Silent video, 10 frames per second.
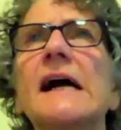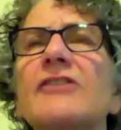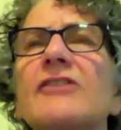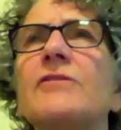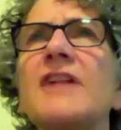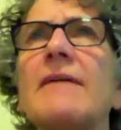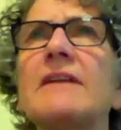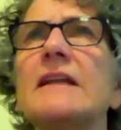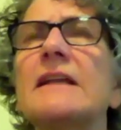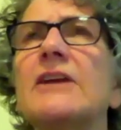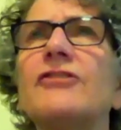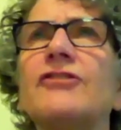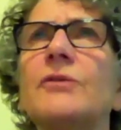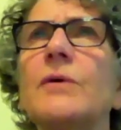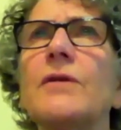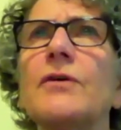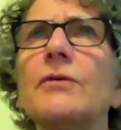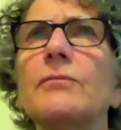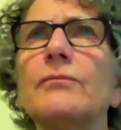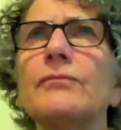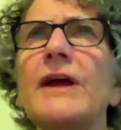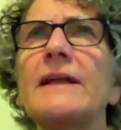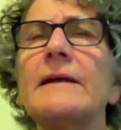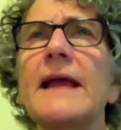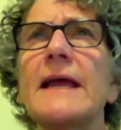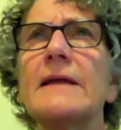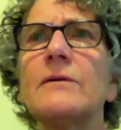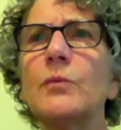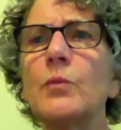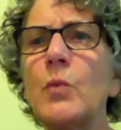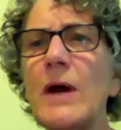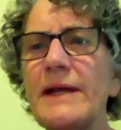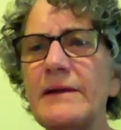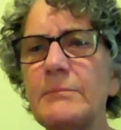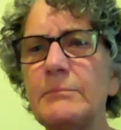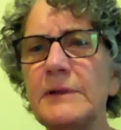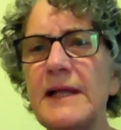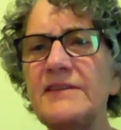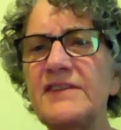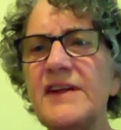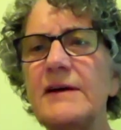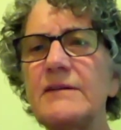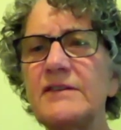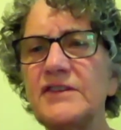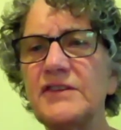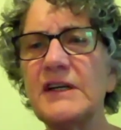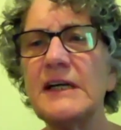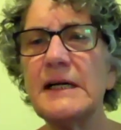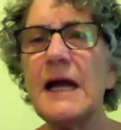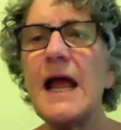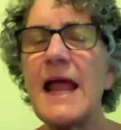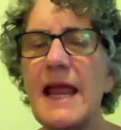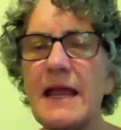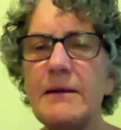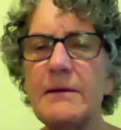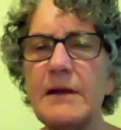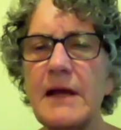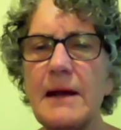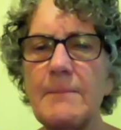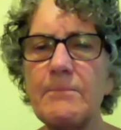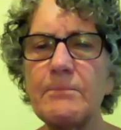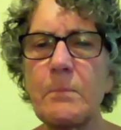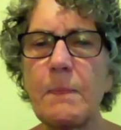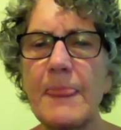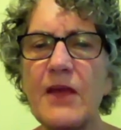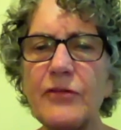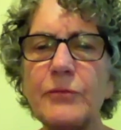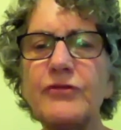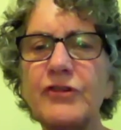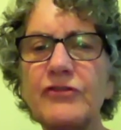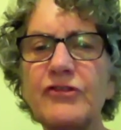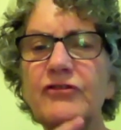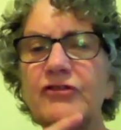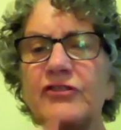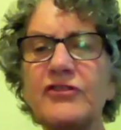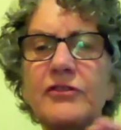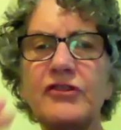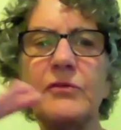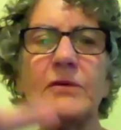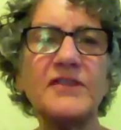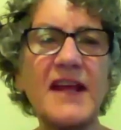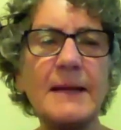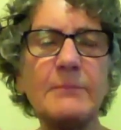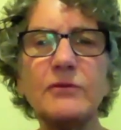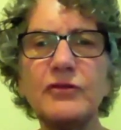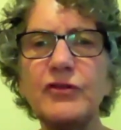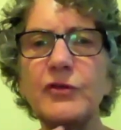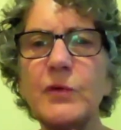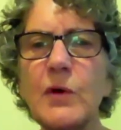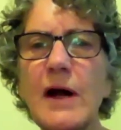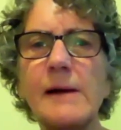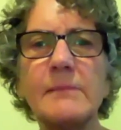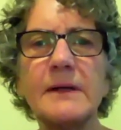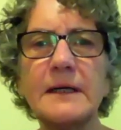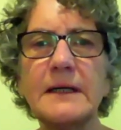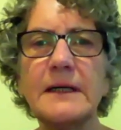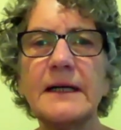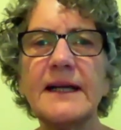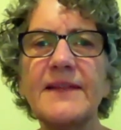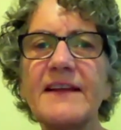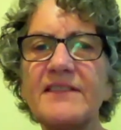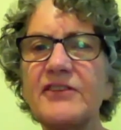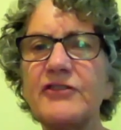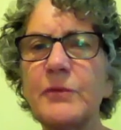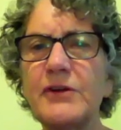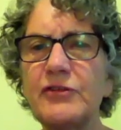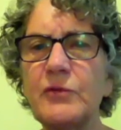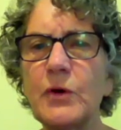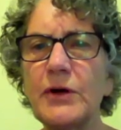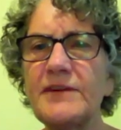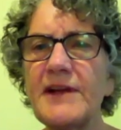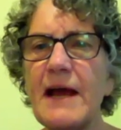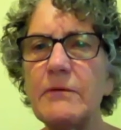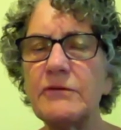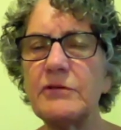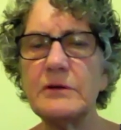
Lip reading: And she was having an issue with her red and white blood cells. And through Jin Shin Jyustu, she was able to get that situation worked out.